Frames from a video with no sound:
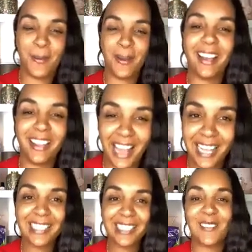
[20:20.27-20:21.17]
But
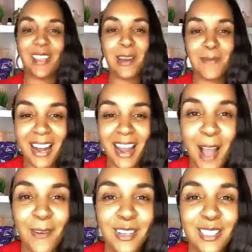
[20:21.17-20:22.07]
y'all see me in about an
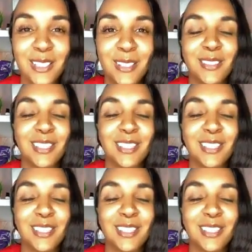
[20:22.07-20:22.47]
hour or two.